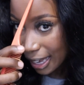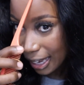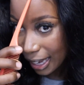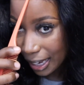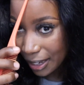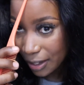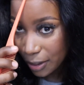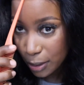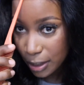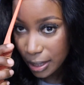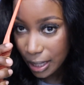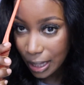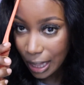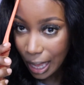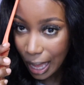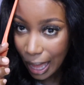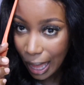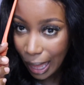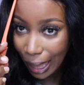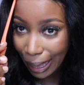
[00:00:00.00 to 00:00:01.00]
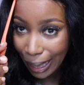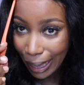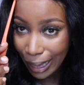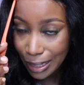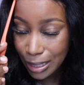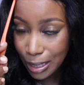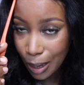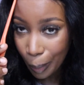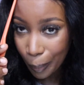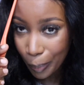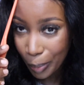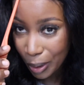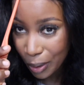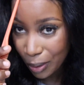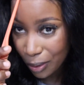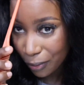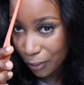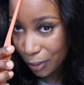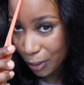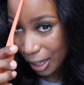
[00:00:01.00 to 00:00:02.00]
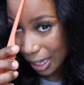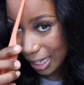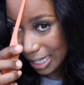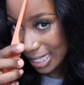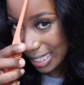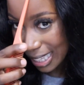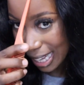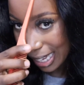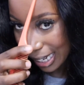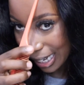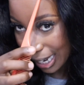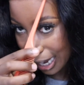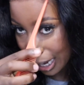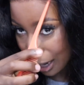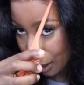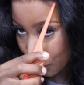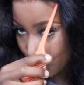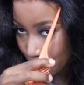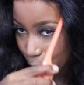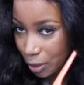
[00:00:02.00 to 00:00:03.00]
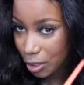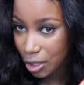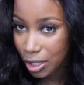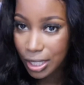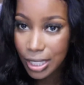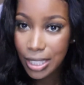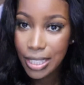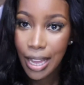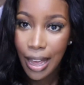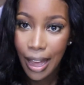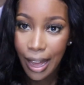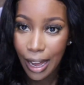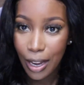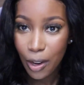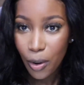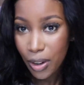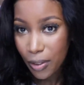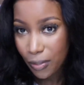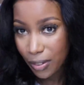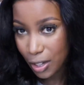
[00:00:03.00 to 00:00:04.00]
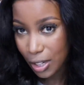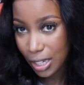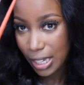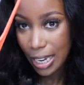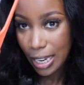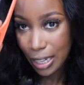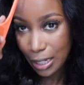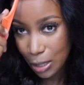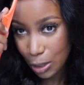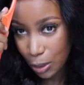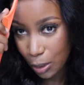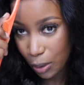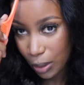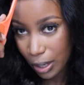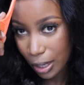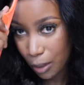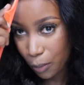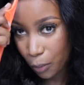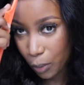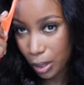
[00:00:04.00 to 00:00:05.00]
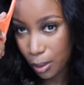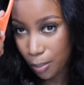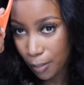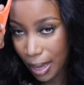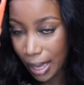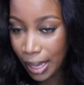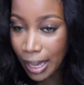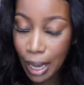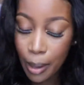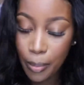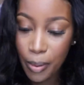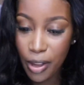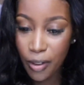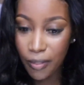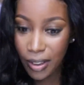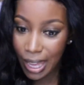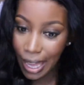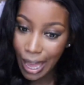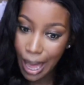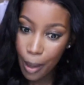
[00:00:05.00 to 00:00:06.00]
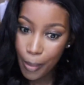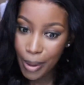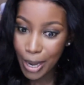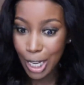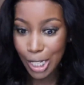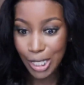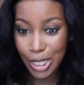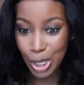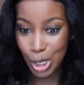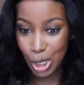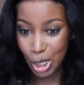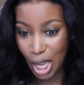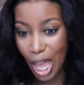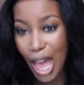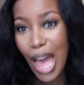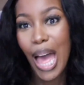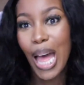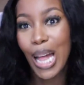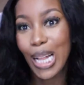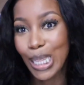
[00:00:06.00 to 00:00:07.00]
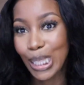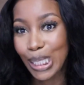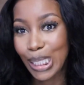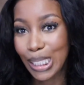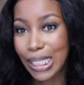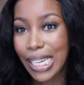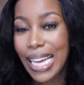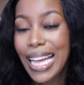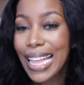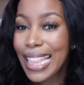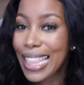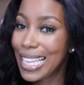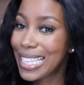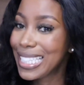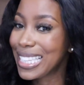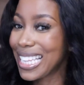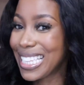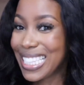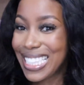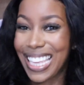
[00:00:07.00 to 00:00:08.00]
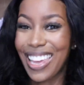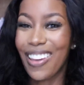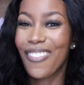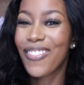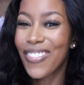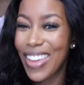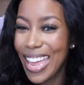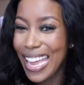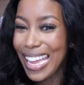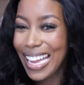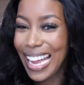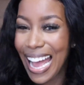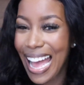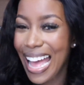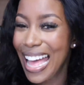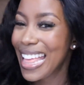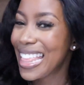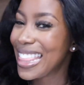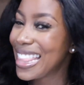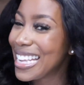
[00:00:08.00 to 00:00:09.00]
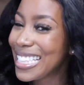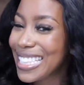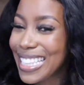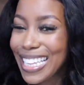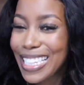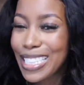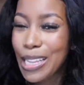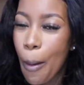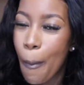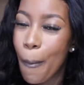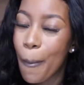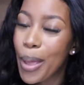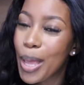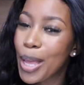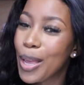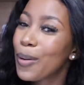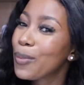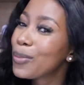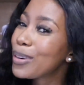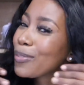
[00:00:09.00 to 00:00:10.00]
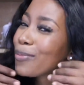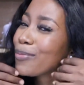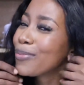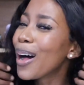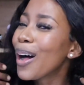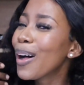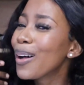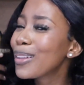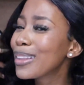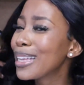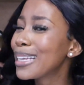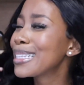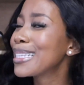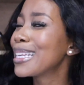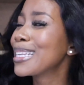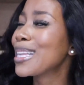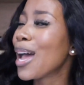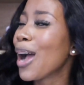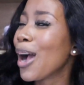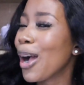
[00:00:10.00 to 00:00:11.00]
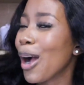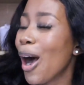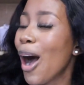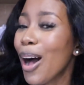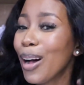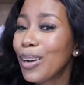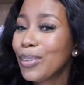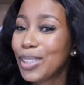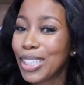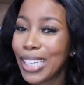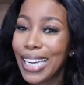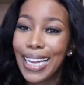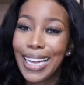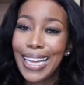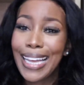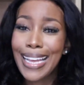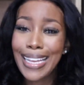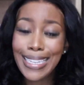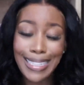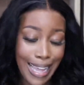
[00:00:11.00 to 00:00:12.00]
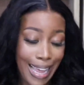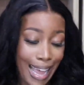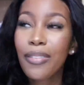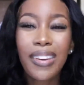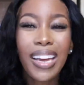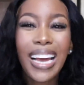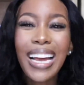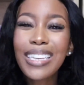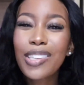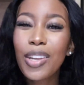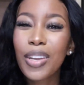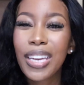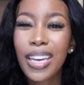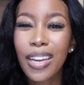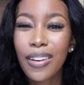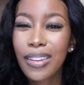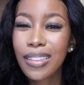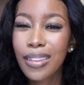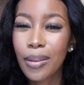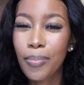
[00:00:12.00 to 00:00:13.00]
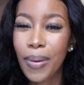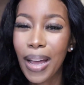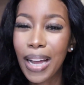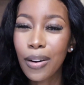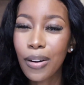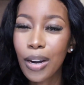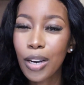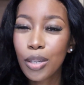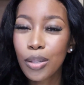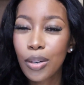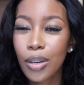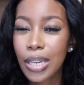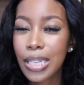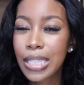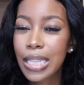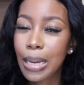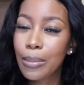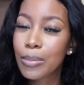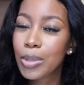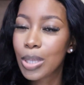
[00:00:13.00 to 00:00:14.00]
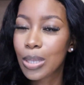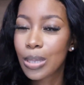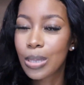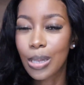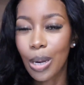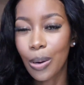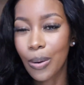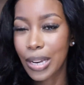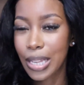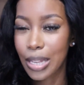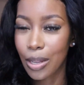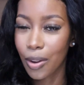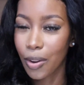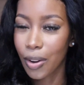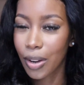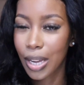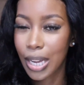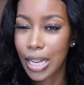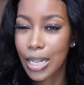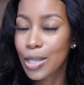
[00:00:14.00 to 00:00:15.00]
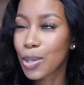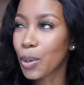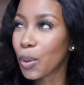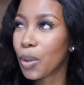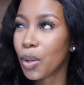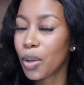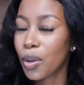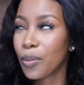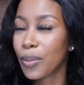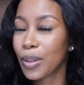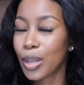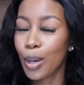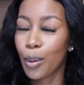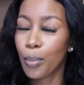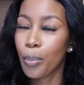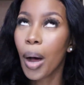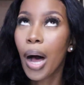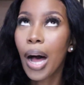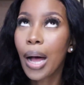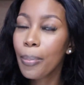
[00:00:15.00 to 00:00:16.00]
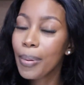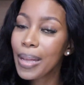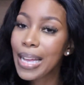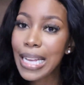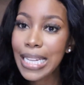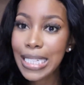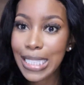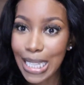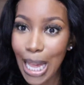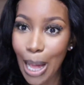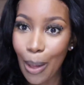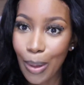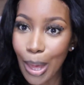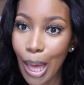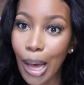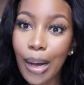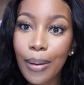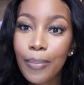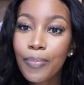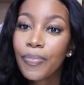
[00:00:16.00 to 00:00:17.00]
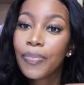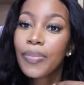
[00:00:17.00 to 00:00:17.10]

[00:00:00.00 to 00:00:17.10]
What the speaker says: Can you see that? Beautiful Kestana, gorgeous. I don't even need to go in with makeup over here because, child, this is giving. This is beautiful. This is a gorgeous. If you guys are hearing the background noise, I'm so sorry. There are kids all over the apartment. So yeah.